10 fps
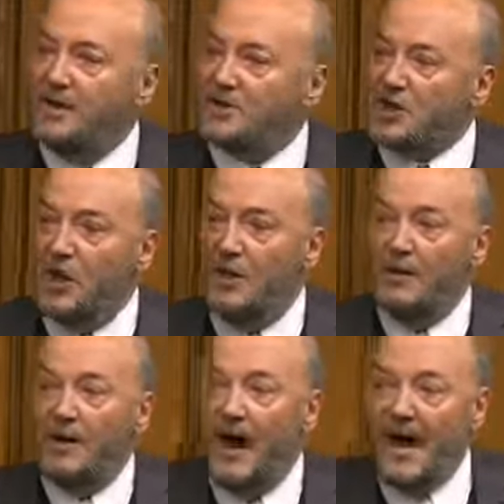So
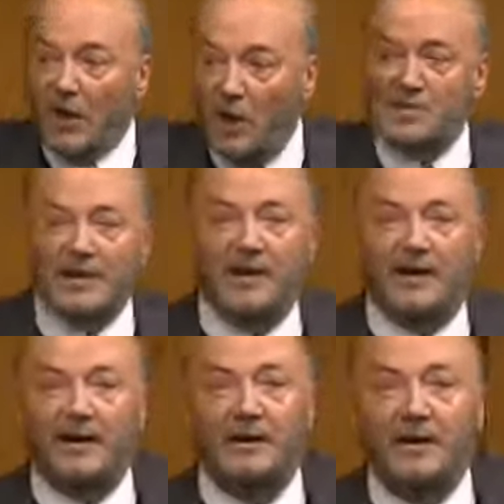I close
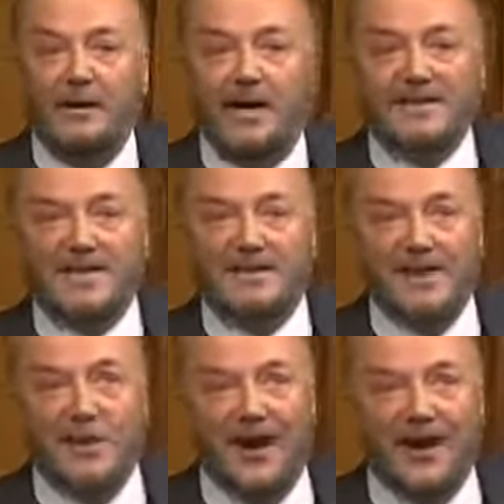here, as I
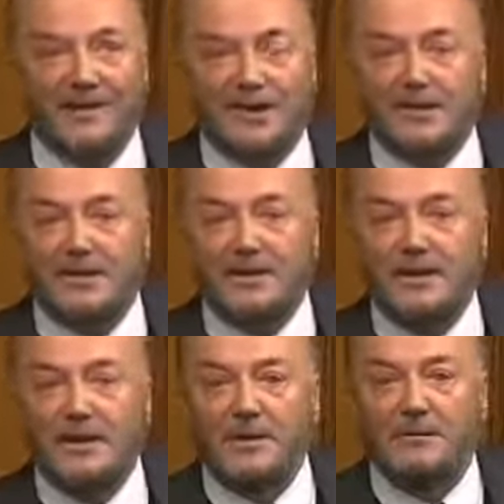see you're anxious,
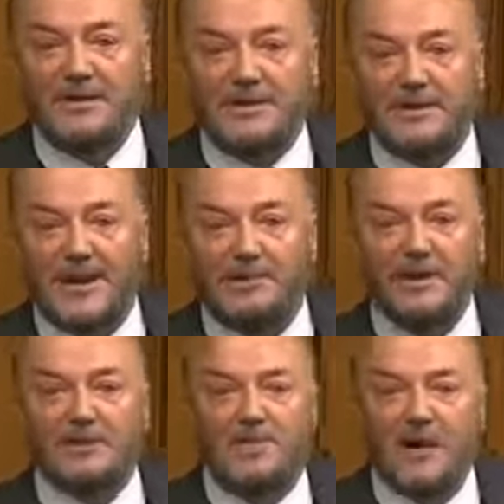Mr.
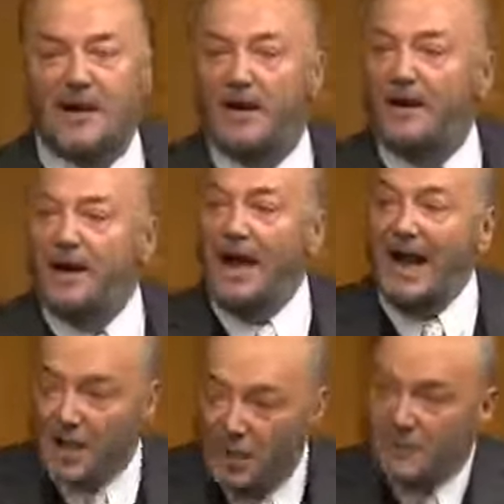Deputy Speaker.
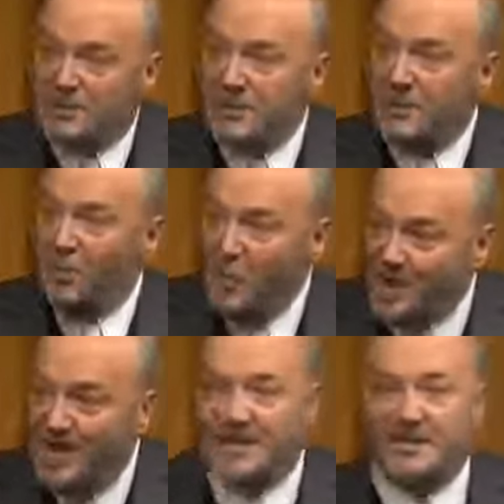I close
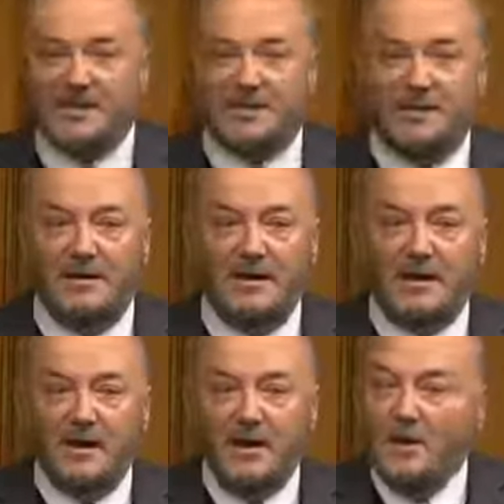with this.
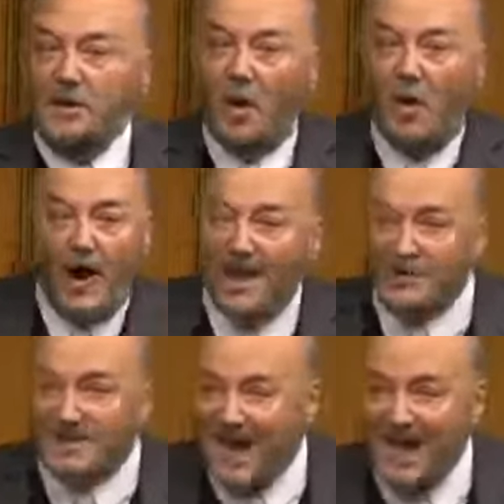No one
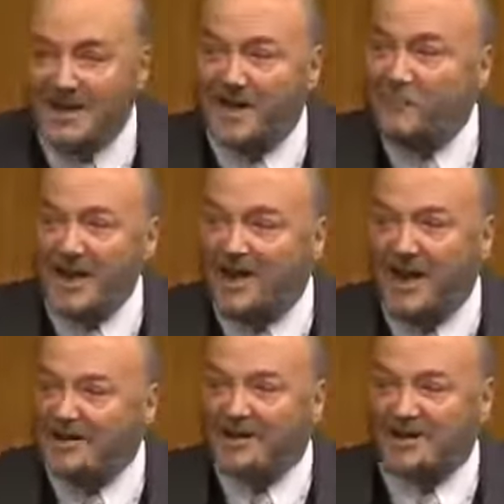outside can really
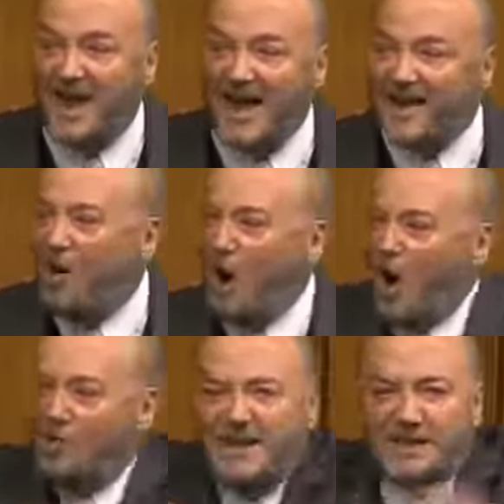understand how
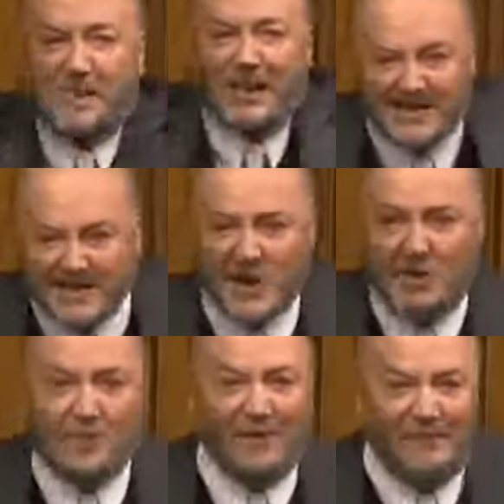all these political
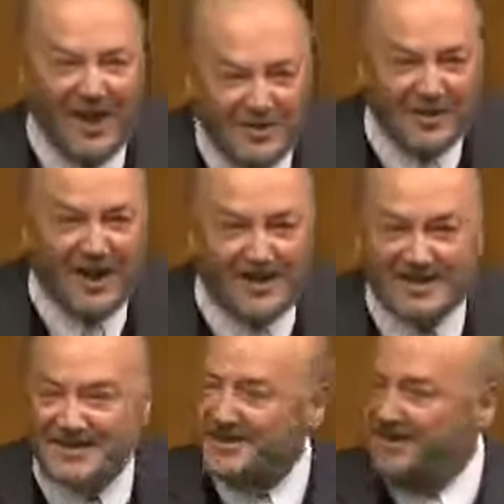
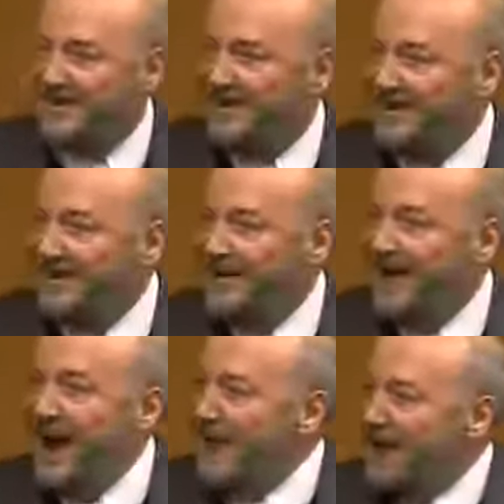professionals,
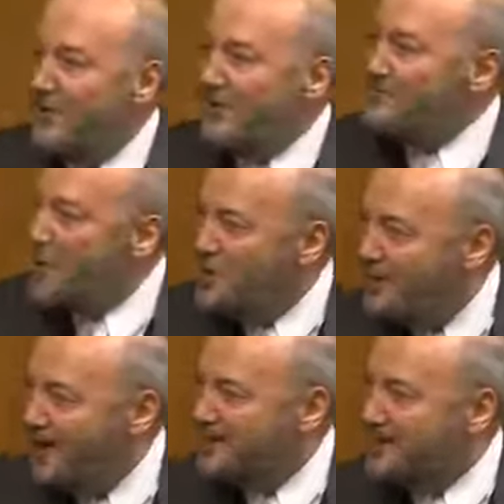highly
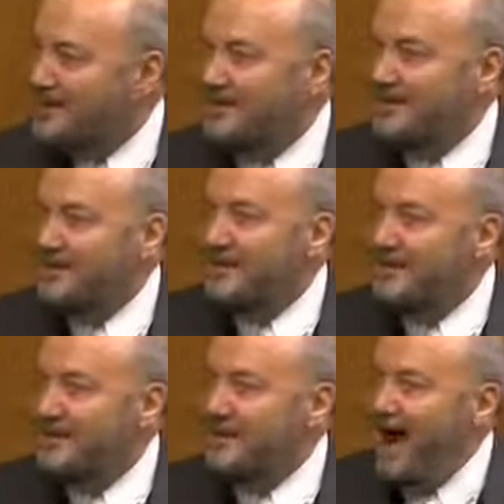remunerated,
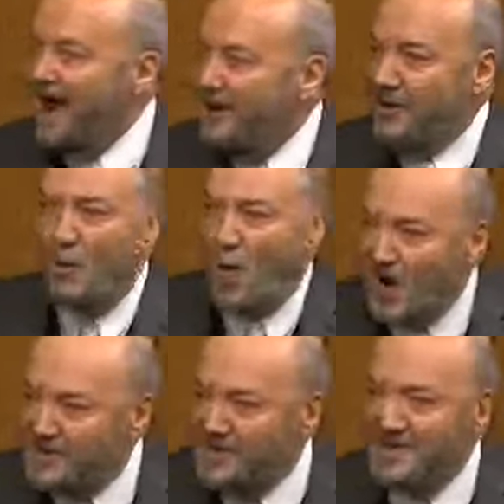highly
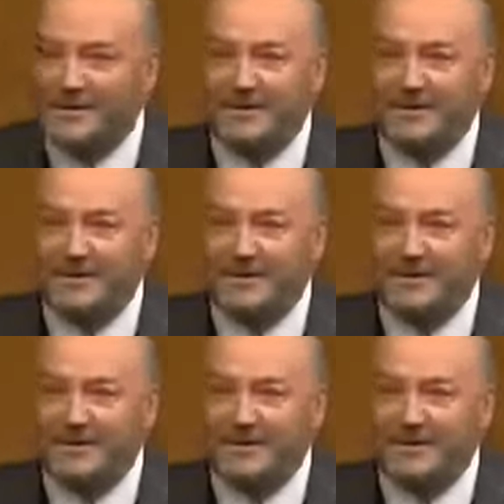rewarded,